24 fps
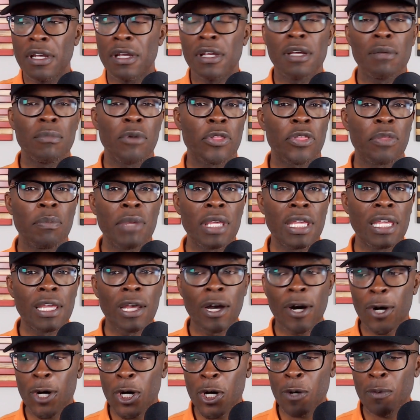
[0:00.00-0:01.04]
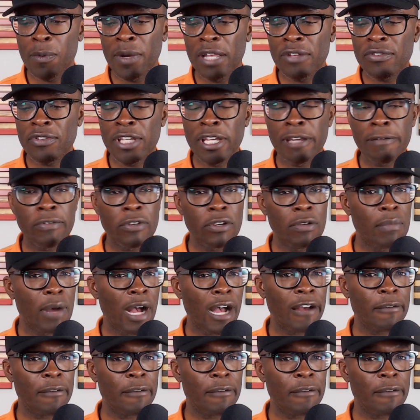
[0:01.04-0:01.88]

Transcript: With me, I always give you my